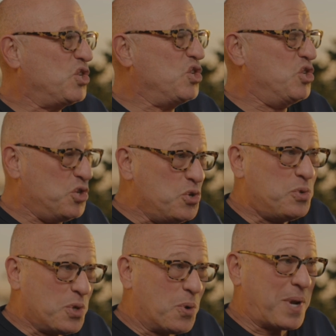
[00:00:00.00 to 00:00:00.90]

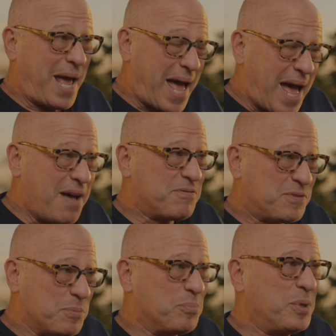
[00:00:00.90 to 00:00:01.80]
you don't
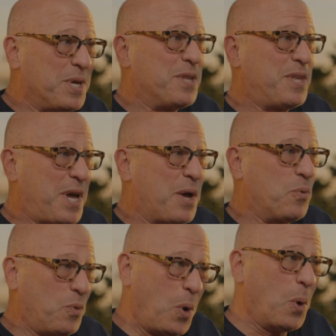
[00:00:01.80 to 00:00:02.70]
have to play that
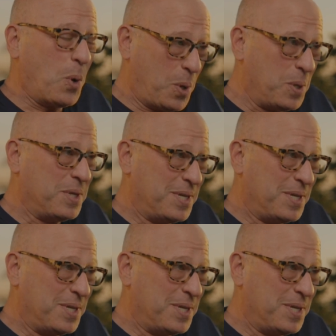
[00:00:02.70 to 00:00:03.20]
role